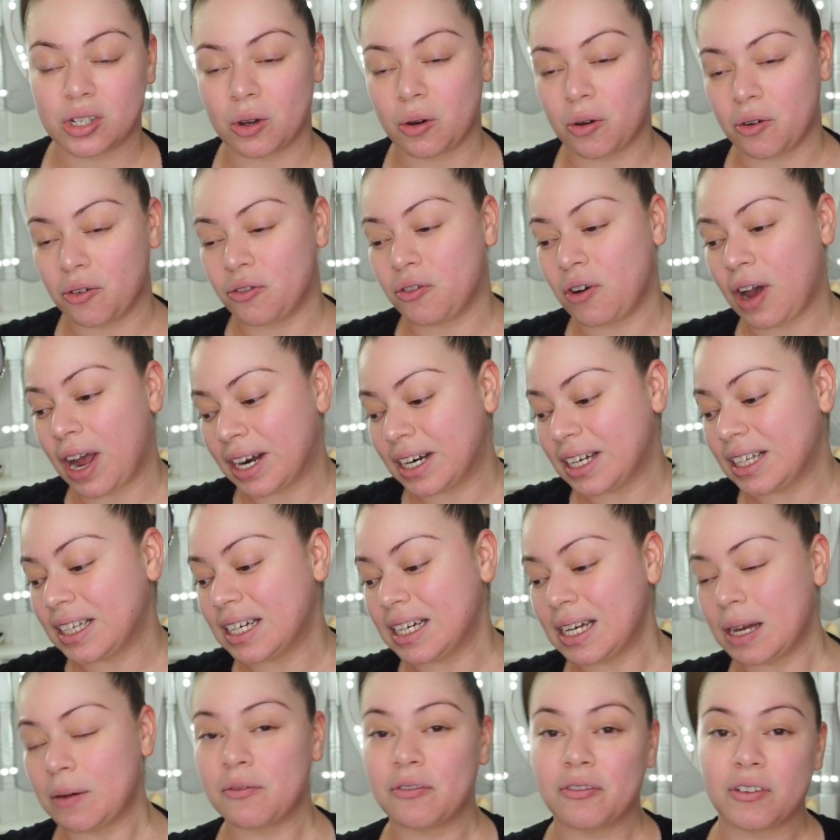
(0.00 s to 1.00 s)
So
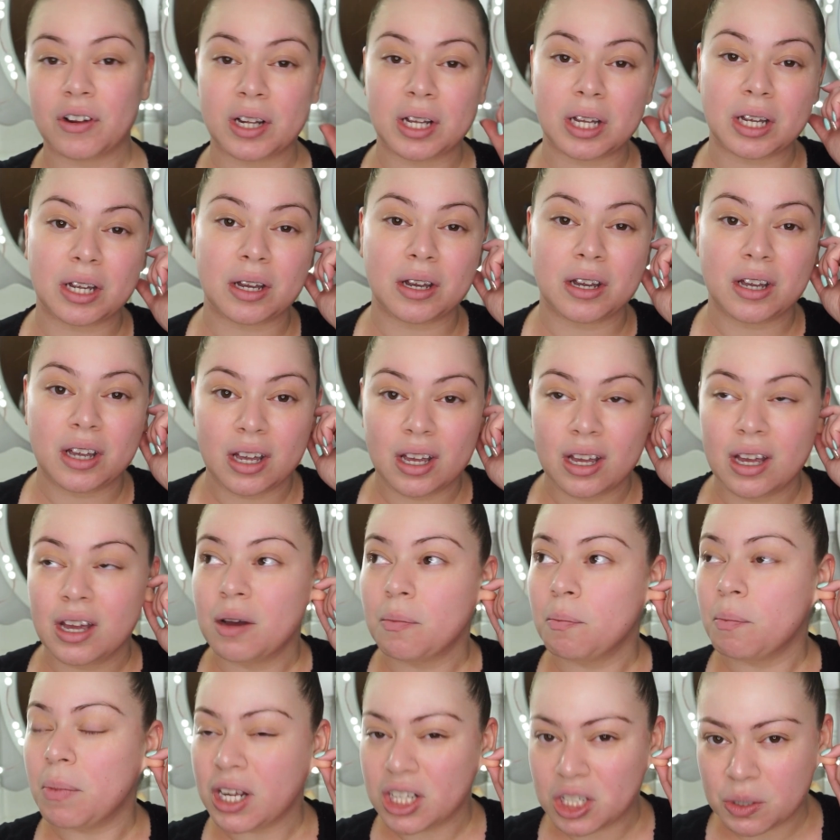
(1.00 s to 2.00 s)
finally I'm feeling
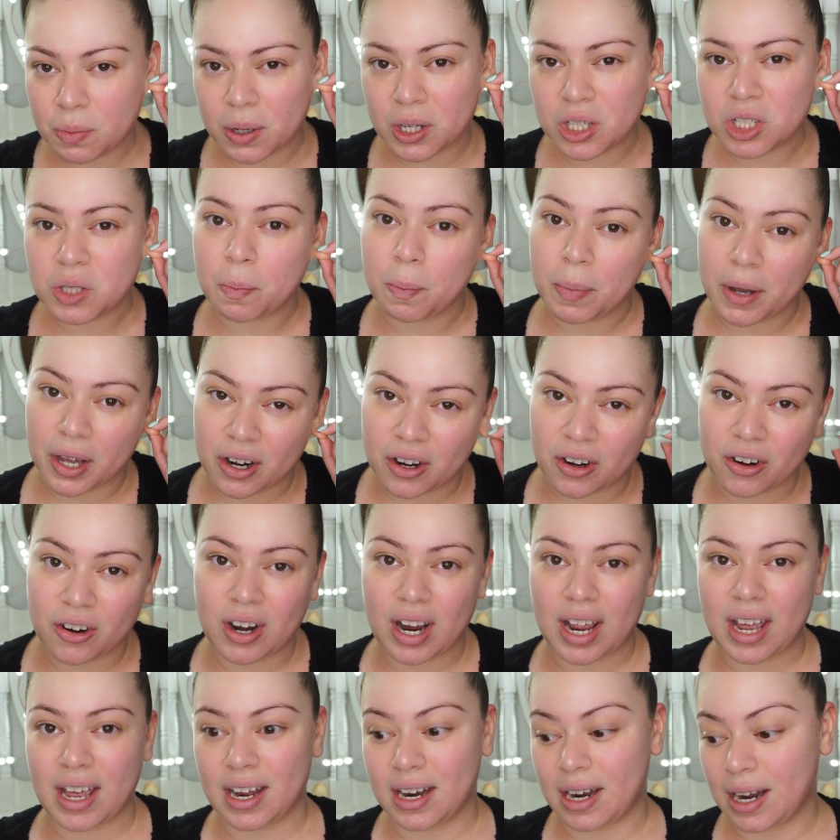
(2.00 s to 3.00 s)
much
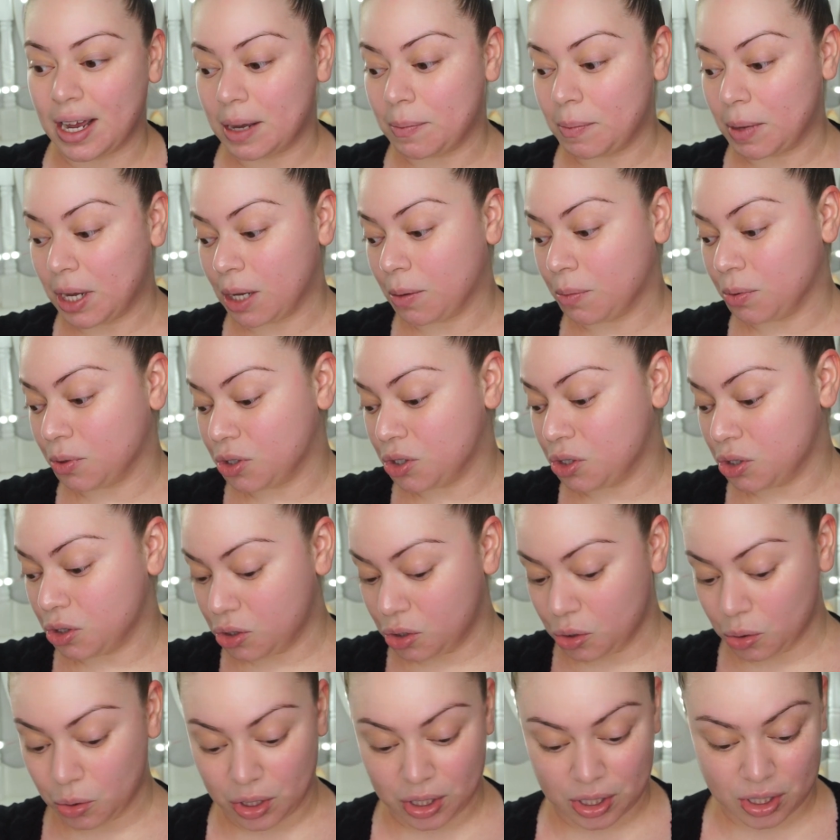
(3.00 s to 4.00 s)
better and I'm able
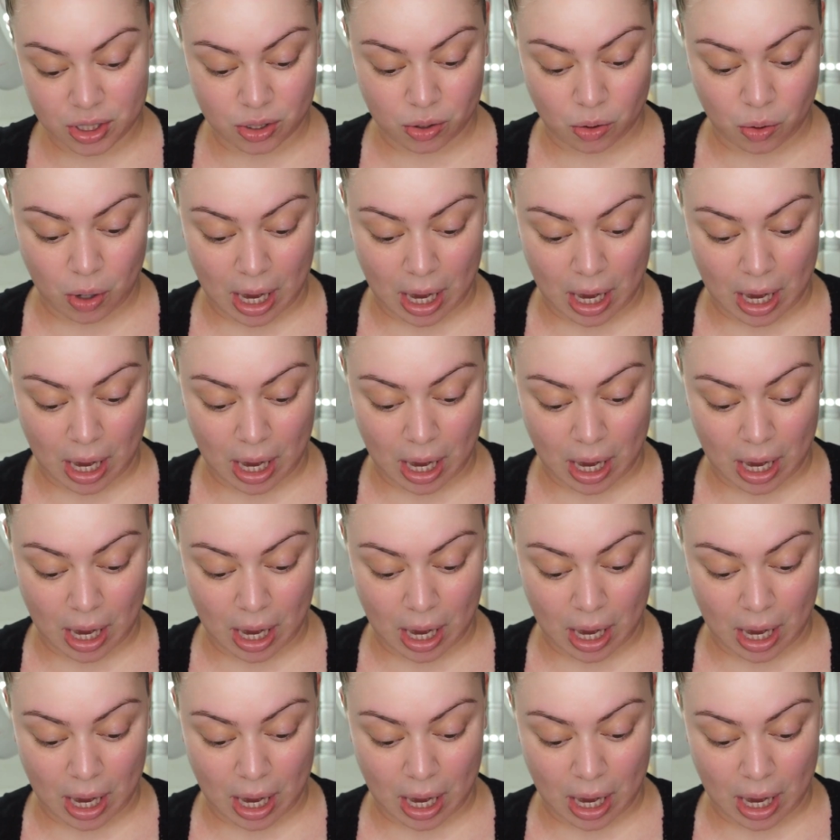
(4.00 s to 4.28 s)
to do this.